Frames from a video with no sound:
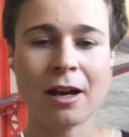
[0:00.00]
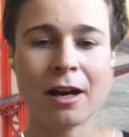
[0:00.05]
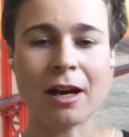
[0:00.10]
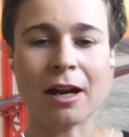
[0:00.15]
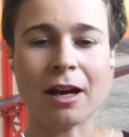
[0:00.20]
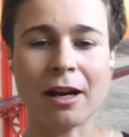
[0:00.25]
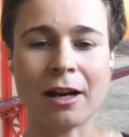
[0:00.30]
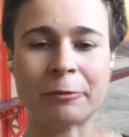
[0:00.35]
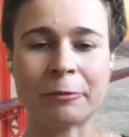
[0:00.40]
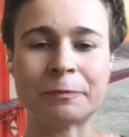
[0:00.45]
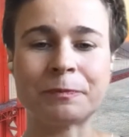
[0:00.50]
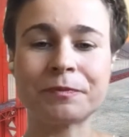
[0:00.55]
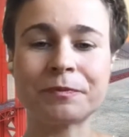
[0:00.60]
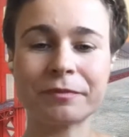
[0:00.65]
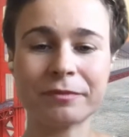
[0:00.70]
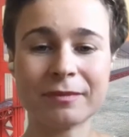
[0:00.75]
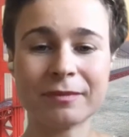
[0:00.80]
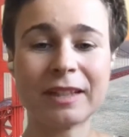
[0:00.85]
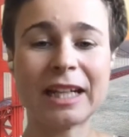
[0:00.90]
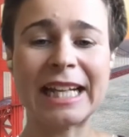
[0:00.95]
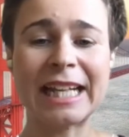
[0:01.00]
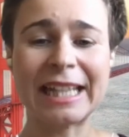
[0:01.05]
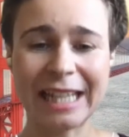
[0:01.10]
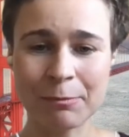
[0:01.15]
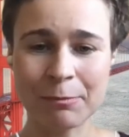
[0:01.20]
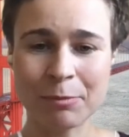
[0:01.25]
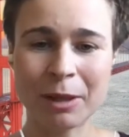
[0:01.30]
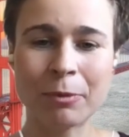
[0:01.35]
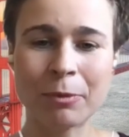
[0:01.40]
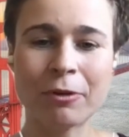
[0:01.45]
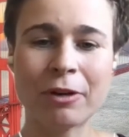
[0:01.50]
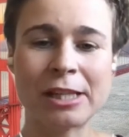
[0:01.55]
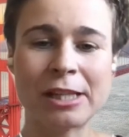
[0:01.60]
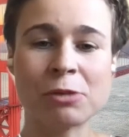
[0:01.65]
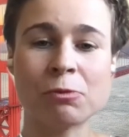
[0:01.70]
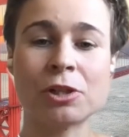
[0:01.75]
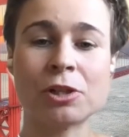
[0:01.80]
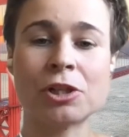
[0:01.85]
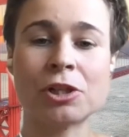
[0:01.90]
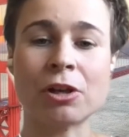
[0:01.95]
And then people can
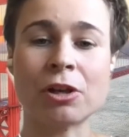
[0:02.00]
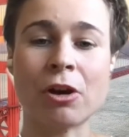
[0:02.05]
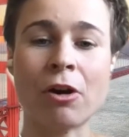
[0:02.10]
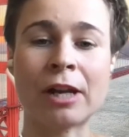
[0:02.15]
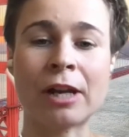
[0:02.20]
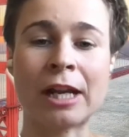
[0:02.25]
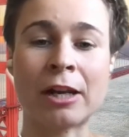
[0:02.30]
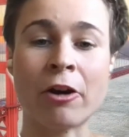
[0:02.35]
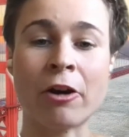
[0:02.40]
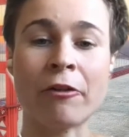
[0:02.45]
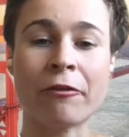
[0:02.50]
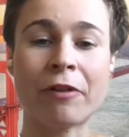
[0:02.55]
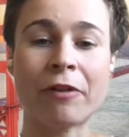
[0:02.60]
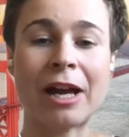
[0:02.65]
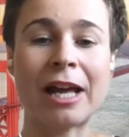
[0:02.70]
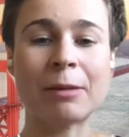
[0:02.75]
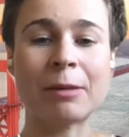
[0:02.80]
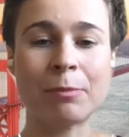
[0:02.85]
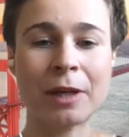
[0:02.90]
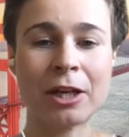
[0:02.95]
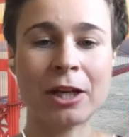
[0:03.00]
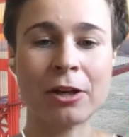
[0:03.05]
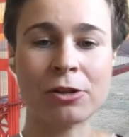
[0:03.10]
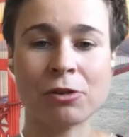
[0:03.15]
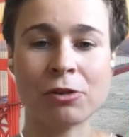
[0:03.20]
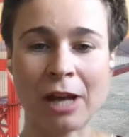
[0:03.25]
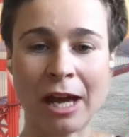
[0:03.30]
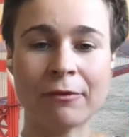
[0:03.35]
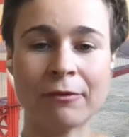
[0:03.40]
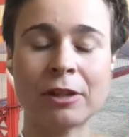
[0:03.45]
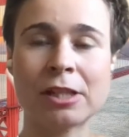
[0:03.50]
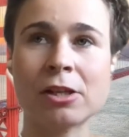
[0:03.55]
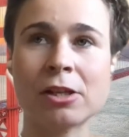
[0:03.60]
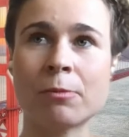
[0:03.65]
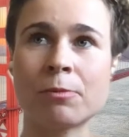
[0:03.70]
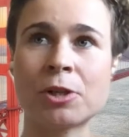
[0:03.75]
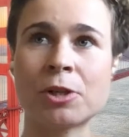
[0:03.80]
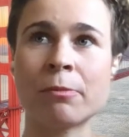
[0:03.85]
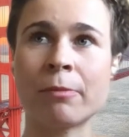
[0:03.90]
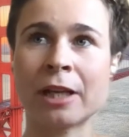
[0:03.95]
switch it on and off. And because you have this
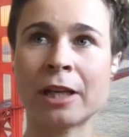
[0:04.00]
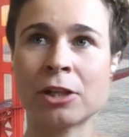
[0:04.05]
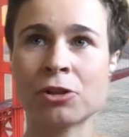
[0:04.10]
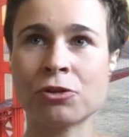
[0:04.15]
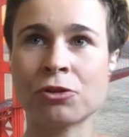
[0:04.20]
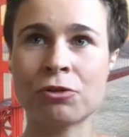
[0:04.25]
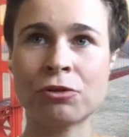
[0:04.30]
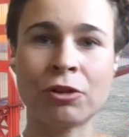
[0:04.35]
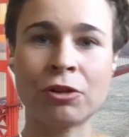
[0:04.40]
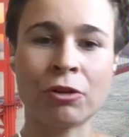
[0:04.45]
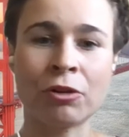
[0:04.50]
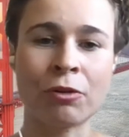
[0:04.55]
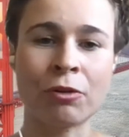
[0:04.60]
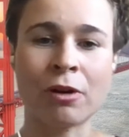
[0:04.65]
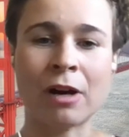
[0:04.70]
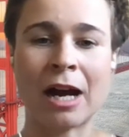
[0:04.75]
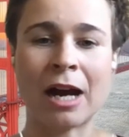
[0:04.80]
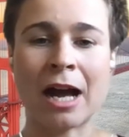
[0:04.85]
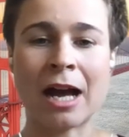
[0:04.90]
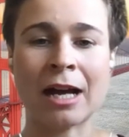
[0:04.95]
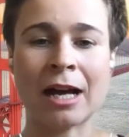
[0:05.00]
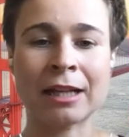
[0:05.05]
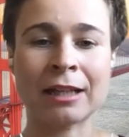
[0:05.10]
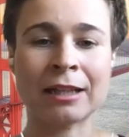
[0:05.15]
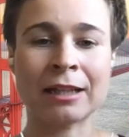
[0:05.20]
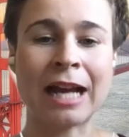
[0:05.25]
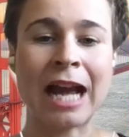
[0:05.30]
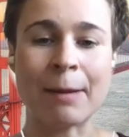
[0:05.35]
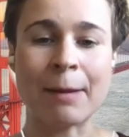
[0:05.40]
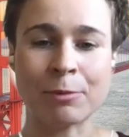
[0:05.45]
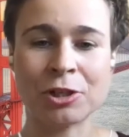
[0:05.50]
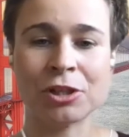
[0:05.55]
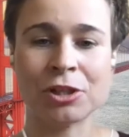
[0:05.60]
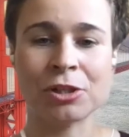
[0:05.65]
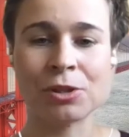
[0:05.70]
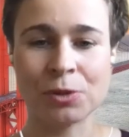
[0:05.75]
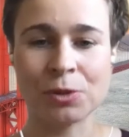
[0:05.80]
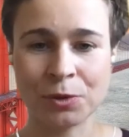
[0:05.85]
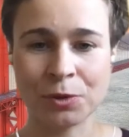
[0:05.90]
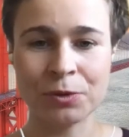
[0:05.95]
option, make sure you add
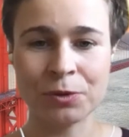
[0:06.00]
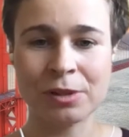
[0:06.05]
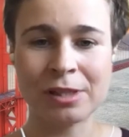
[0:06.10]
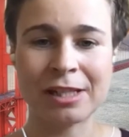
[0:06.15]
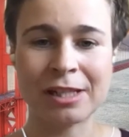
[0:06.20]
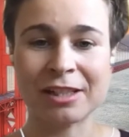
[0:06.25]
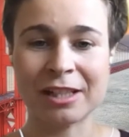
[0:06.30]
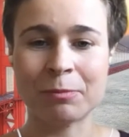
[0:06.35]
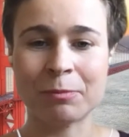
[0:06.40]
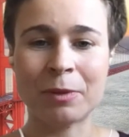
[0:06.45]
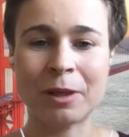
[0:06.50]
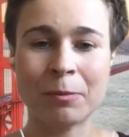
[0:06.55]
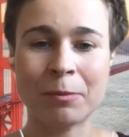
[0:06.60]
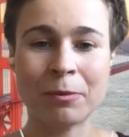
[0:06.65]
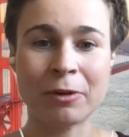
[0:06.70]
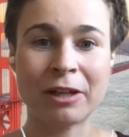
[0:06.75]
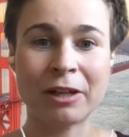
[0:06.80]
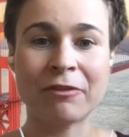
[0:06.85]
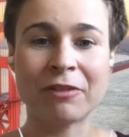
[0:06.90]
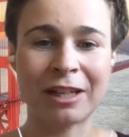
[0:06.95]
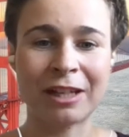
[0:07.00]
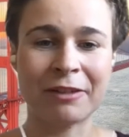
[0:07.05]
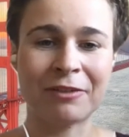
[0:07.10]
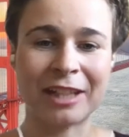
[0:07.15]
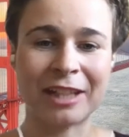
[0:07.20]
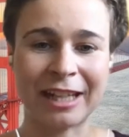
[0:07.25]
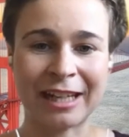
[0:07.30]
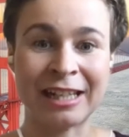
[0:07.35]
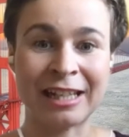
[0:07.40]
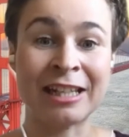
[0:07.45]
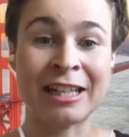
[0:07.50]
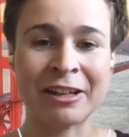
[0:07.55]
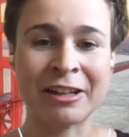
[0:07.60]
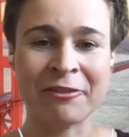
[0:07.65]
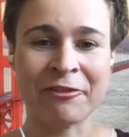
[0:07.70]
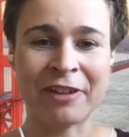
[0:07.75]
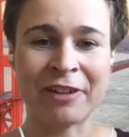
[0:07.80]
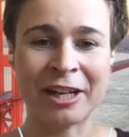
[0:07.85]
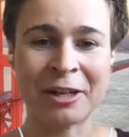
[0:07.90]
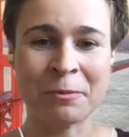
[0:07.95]
captions too, such that people, even if they are in the
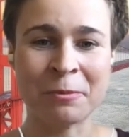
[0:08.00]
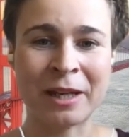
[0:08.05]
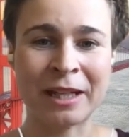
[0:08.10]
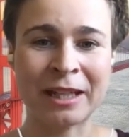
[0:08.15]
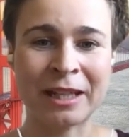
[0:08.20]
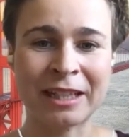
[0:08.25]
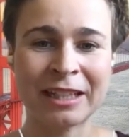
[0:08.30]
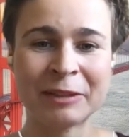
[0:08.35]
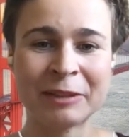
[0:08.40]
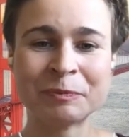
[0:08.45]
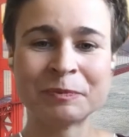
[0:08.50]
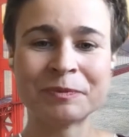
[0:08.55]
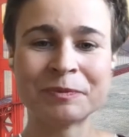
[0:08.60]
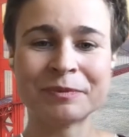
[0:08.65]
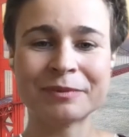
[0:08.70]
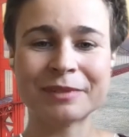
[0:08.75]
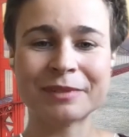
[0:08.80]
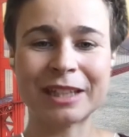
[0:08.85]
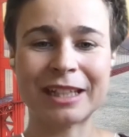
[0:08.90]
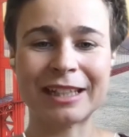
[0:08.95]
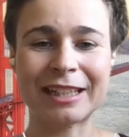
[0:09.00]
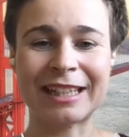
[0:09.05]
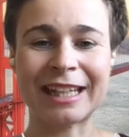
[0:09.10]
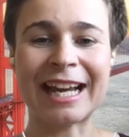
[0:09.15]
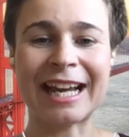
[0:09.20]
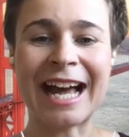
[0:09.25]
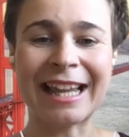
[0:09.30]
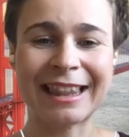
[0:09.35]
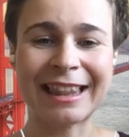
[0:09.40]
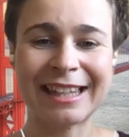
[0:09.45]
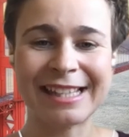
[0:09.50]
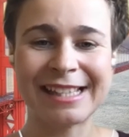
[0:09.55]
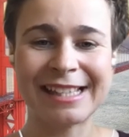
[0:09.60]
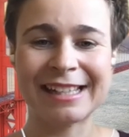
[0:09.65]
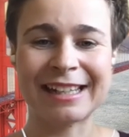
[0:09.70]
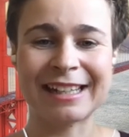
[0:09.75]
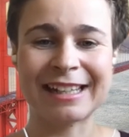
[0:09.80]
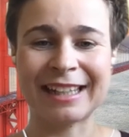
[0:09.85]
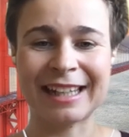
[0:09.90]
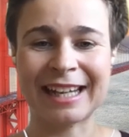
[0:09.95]
environment, they can't
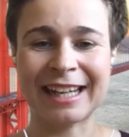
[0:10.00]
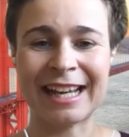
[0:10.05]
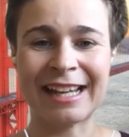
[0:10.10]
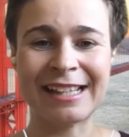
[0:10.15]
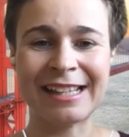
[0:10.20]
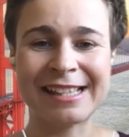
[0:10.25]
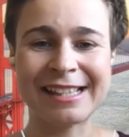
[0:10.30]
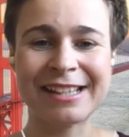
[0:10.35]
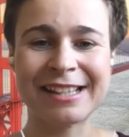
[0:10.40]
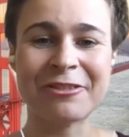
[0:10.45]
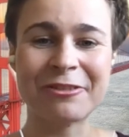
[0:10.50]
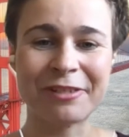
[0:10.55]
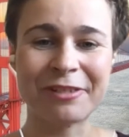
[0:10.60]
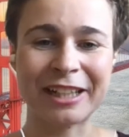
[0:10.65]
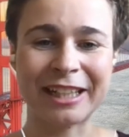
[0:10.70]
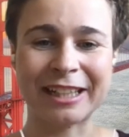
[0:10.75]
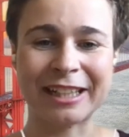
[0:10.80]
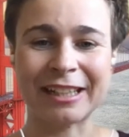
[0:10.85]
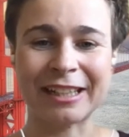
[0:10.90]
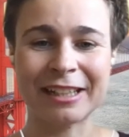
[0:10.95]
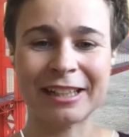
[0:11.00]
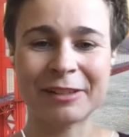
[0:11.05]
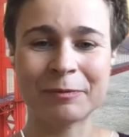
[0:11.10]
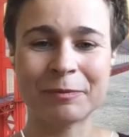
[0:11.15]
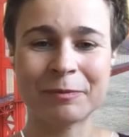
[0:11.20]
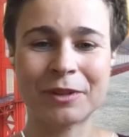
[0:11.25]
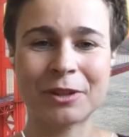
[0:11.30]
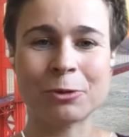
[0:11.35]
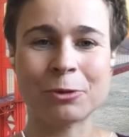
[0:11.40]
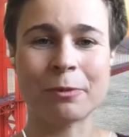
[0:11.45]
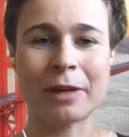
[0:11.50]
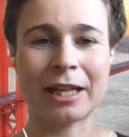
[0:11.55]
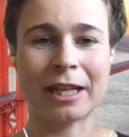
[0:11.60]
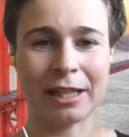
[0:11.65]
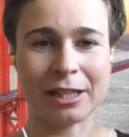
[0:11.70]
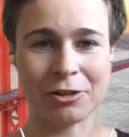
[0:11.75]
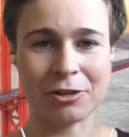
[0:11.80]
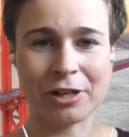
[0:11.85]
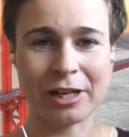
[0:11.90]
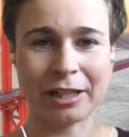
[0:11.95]
listen and they can still read it to make
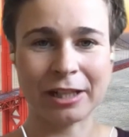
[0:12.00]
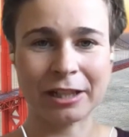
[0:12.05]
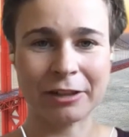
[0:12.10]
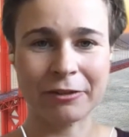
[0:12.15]
it attractive.